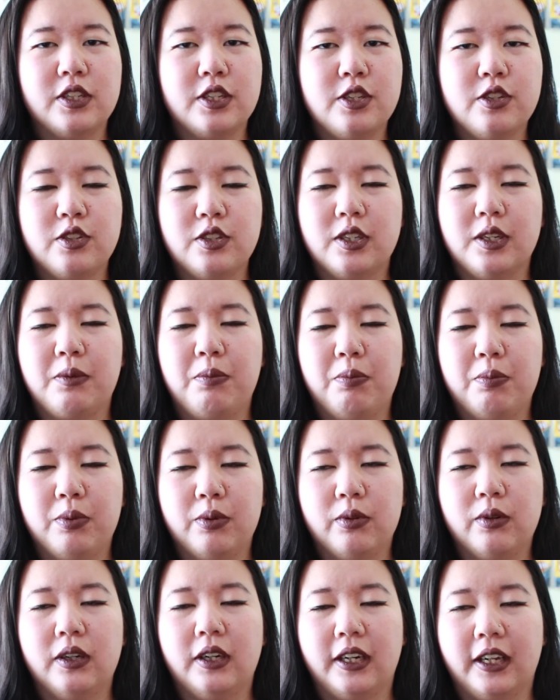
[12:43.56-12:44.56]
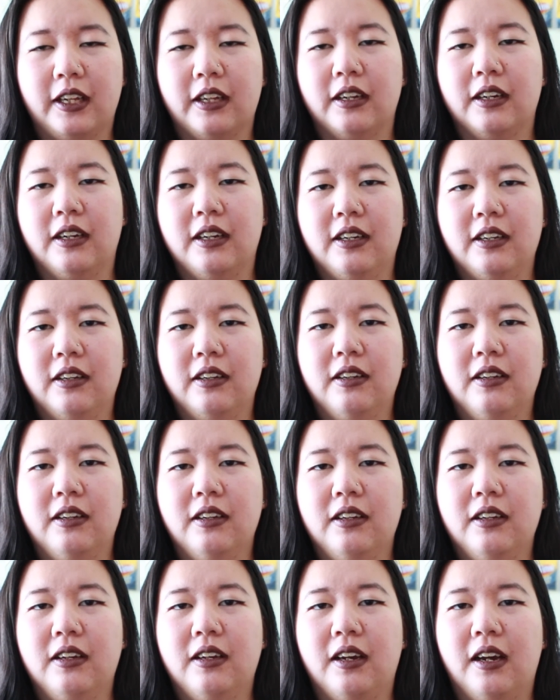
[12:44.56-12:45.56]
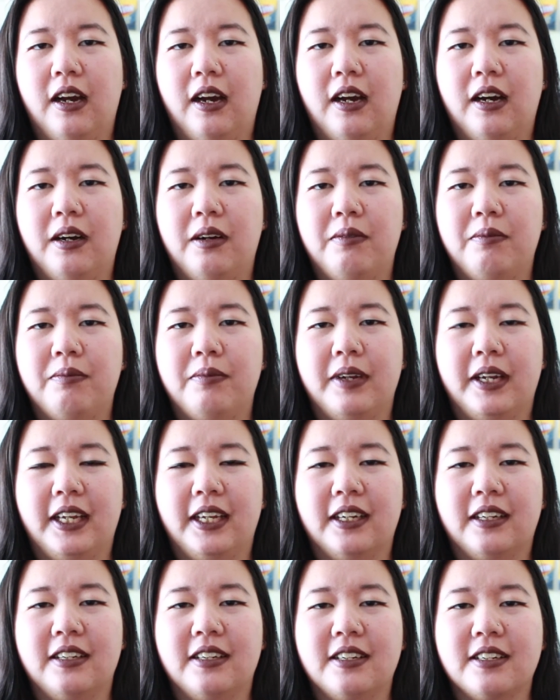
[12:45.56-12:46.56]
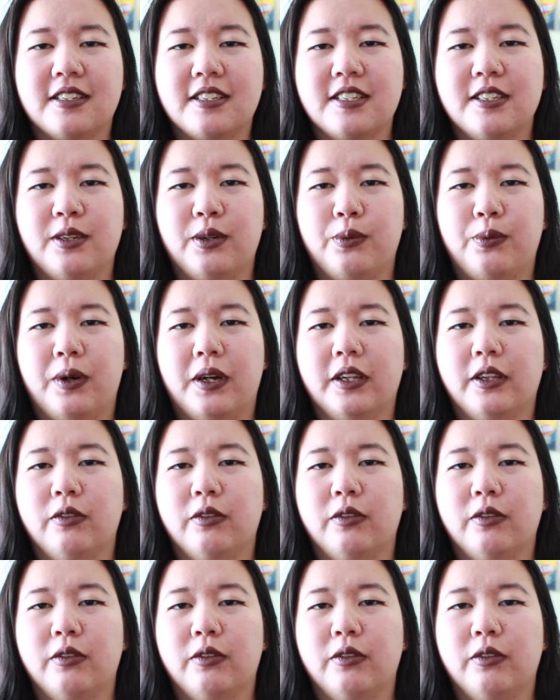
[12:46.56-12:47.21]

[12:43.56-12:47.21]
is usually pretty good. And so while